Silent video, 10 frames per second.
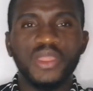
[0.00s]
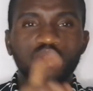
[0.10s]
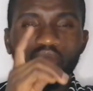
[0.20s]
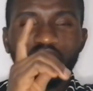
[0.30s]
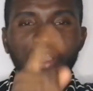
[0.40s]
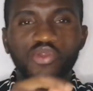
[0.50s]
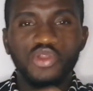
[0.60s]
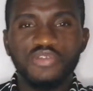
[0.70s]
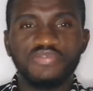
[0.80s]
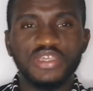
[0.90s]
When you are
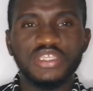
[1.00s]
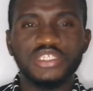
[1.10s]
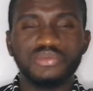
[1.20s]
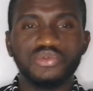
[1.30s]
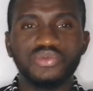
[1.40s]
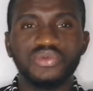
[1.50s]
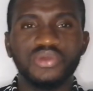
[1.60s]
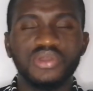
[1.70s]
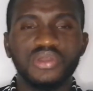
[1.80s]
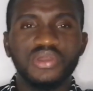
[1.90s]
growing vegetable,
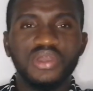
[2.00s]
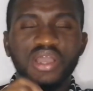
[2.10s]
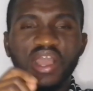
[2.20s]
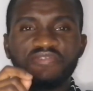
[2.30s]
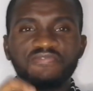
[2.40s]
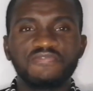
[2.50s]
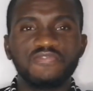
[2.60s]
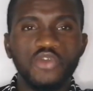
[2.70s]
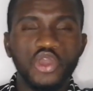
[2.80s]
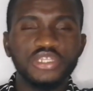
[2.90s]

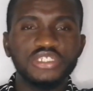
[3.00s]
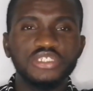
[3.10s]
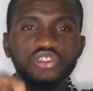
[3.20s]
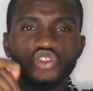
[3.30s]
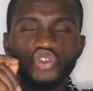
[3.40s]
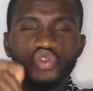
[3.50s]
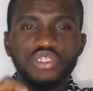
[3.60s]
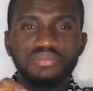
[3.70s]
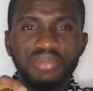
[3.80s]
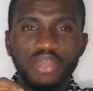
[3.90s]
avoid
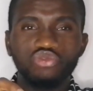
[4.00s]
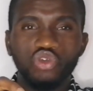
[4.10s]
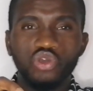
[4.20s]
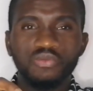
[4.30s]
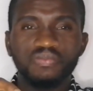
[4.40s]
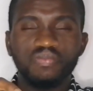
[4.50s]
using manure